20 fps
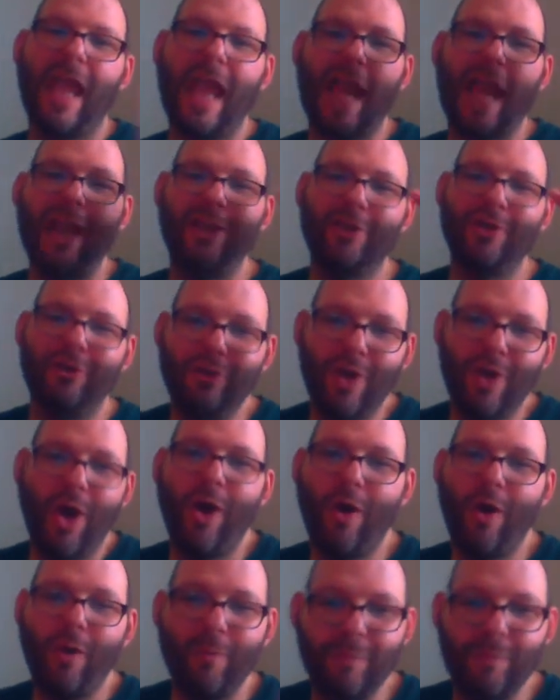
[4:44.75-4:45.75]
And you
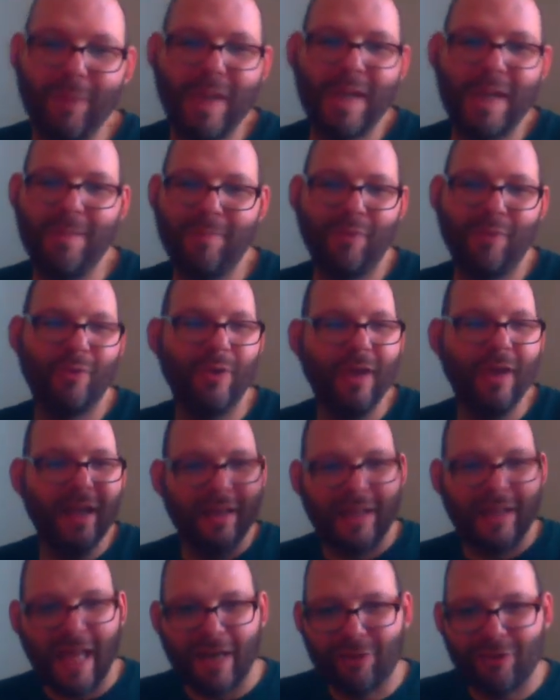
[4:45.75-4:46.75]
know people
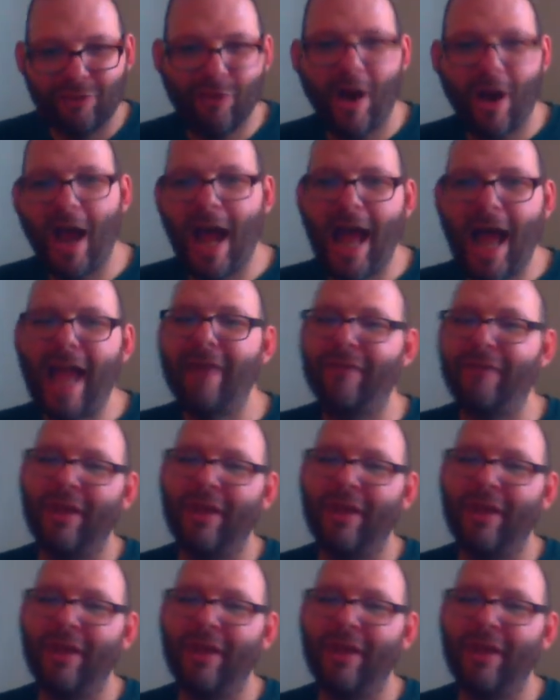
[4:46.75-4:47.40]
that drive